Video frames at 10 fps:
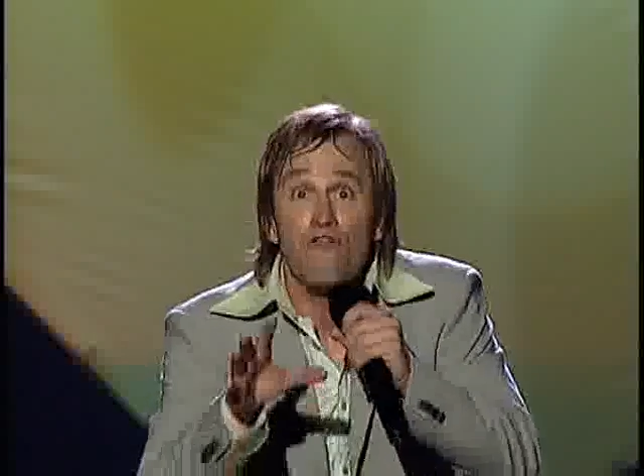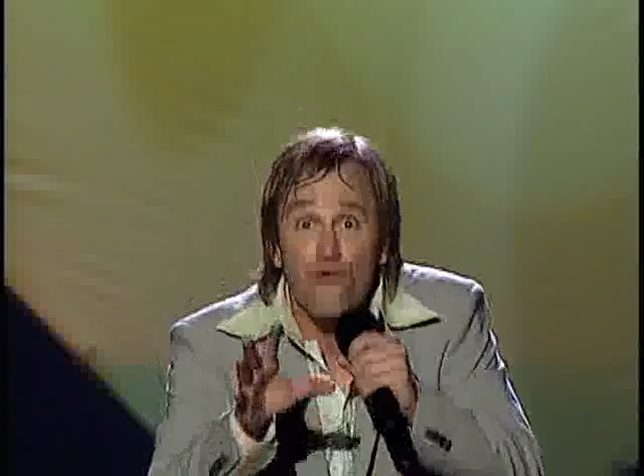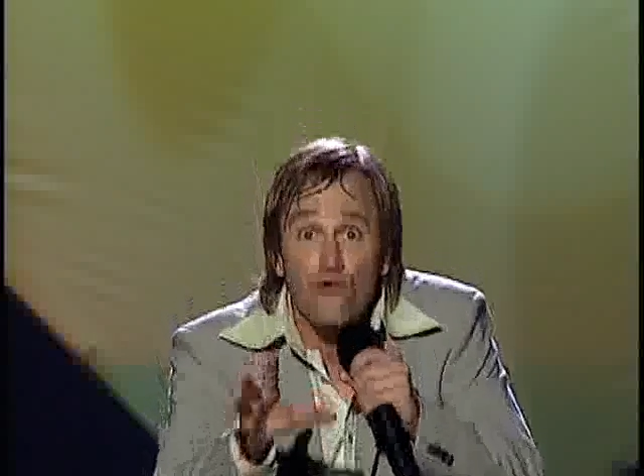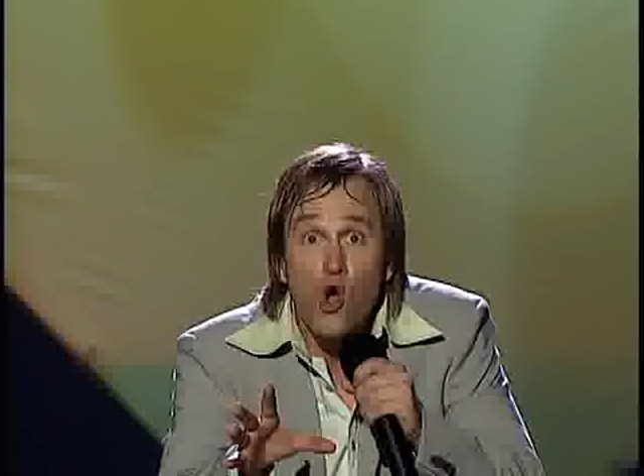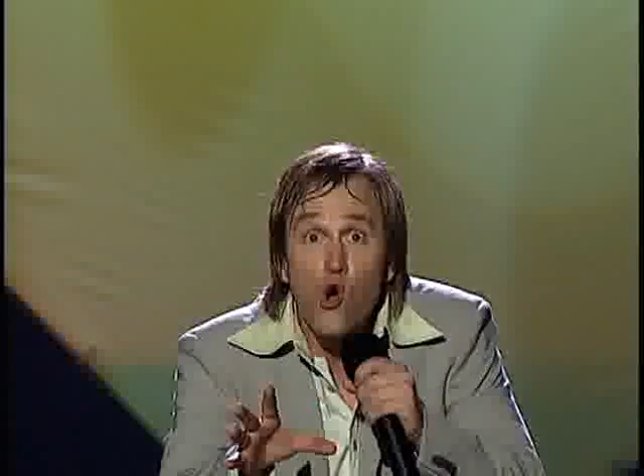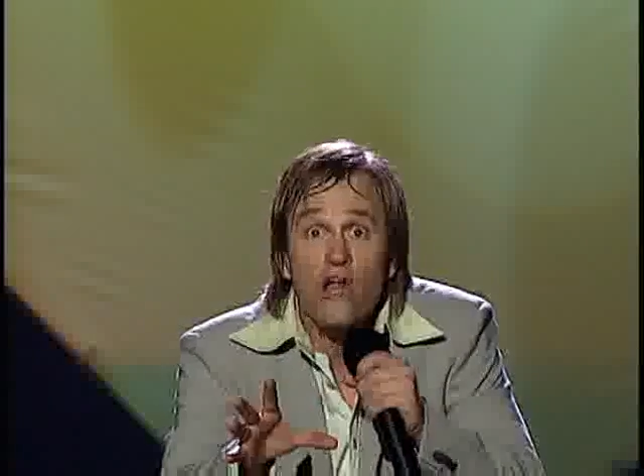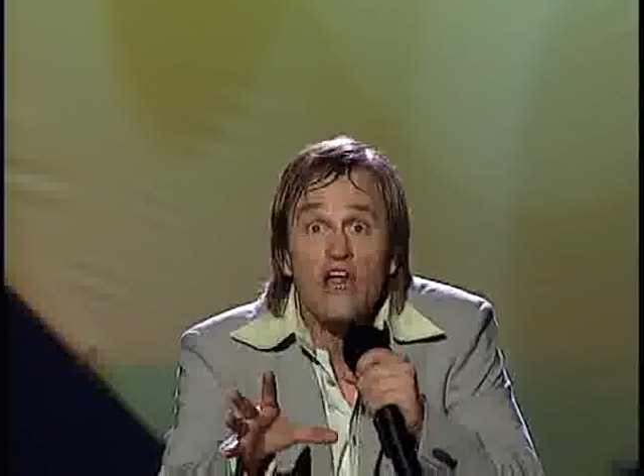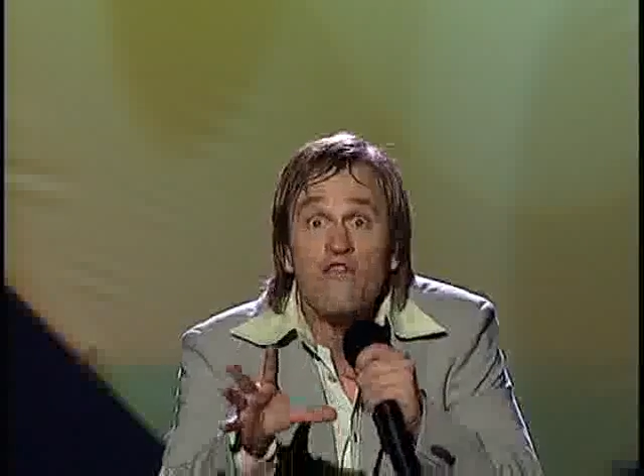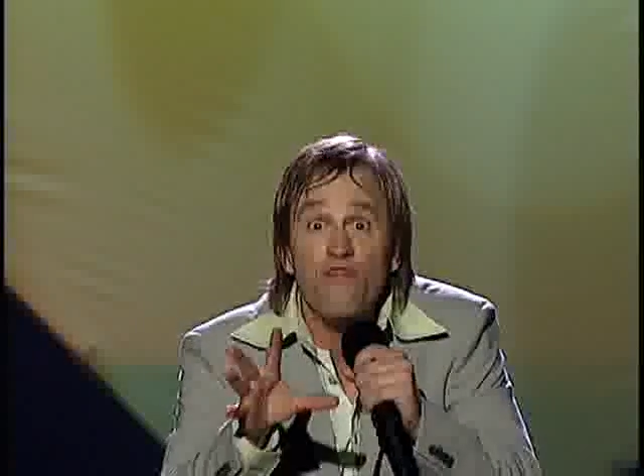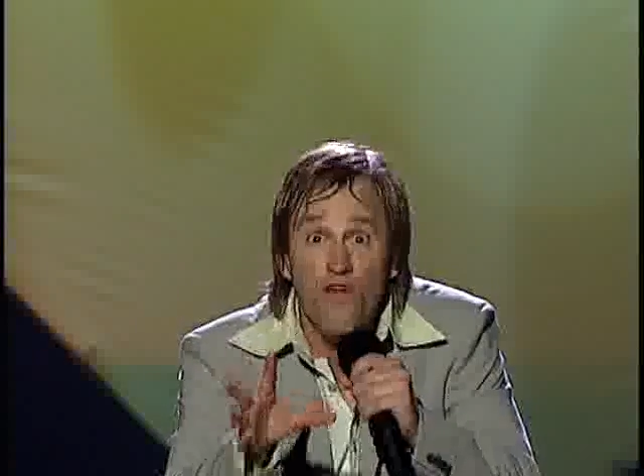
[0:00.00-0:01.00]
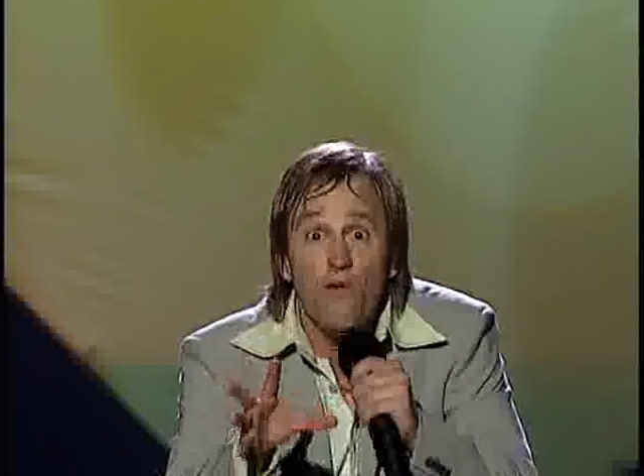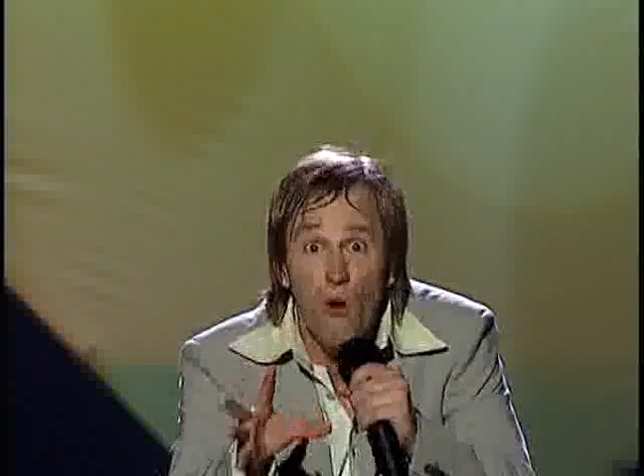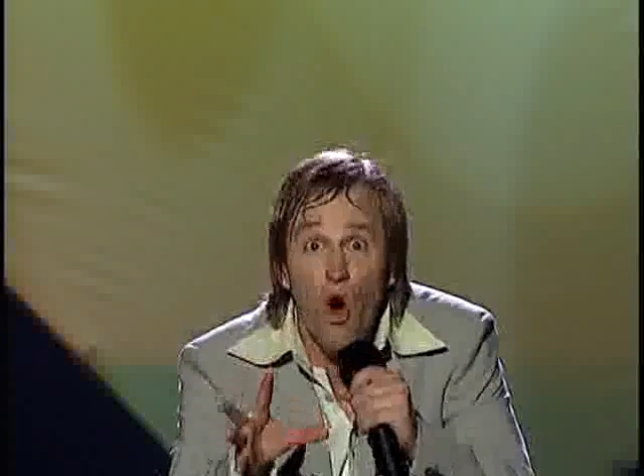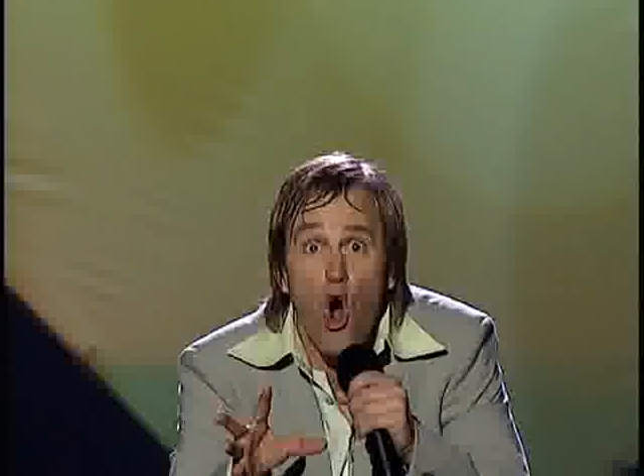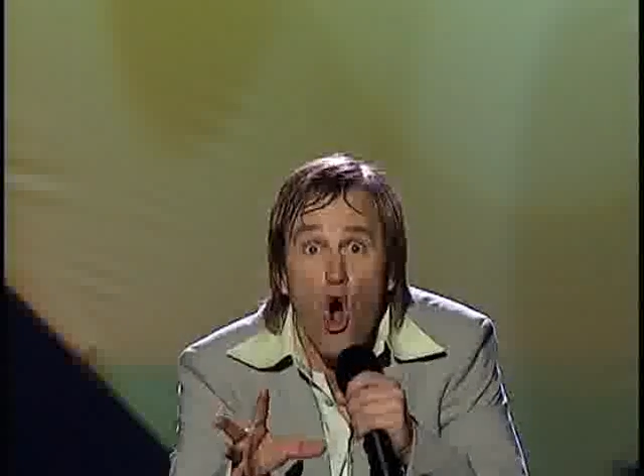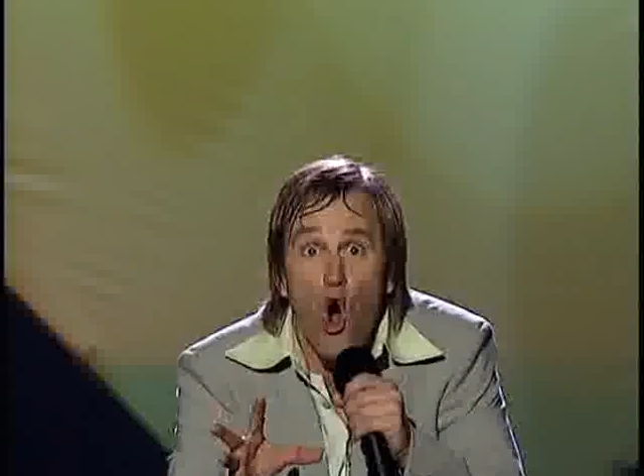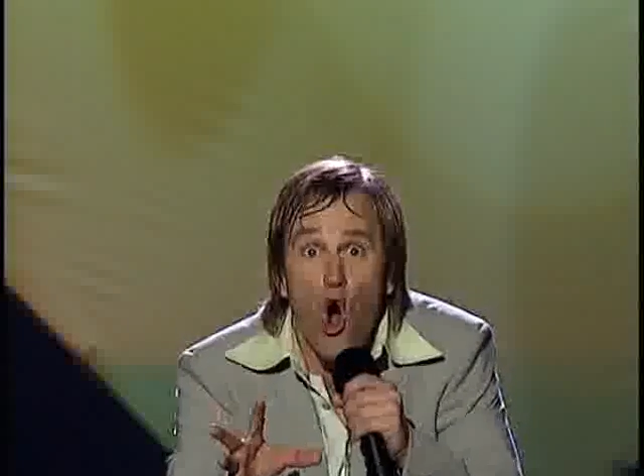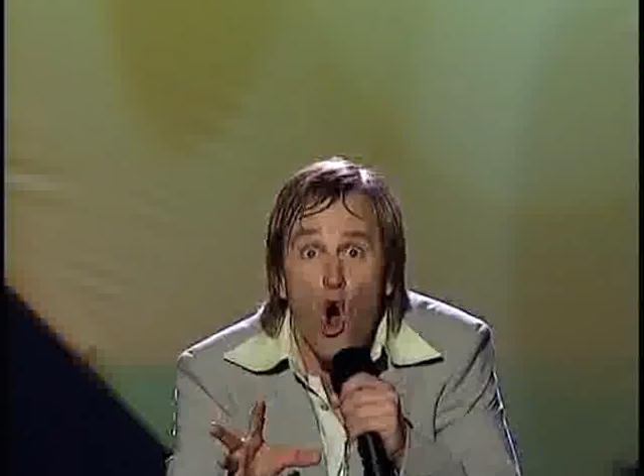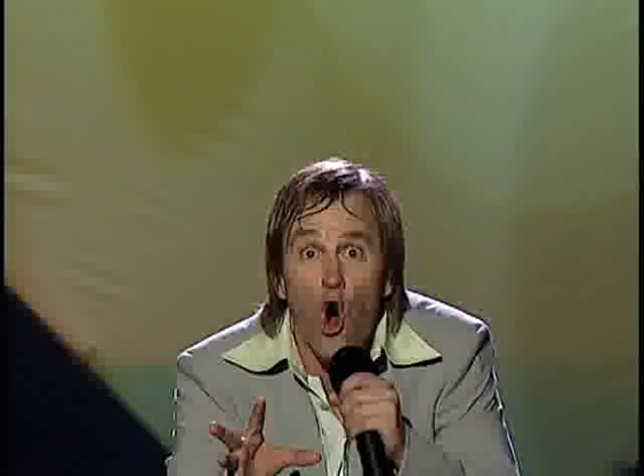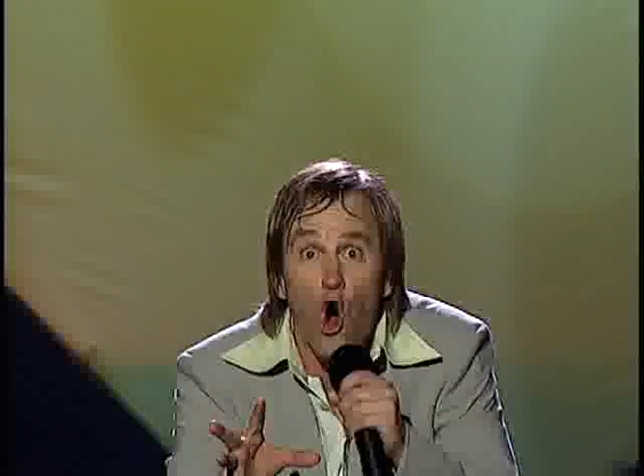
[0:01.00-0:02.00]
throwing the
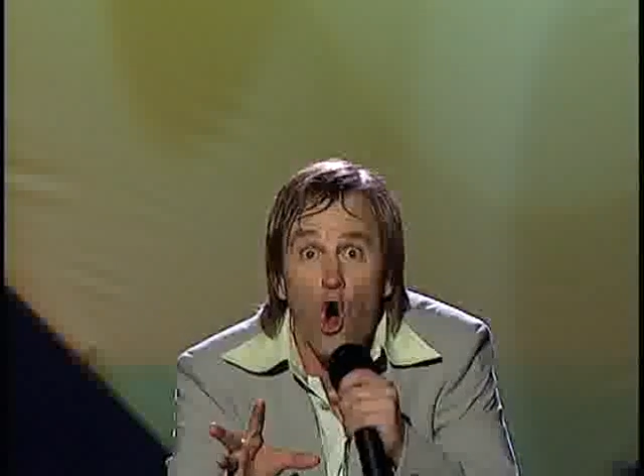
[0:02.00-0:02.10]
ball.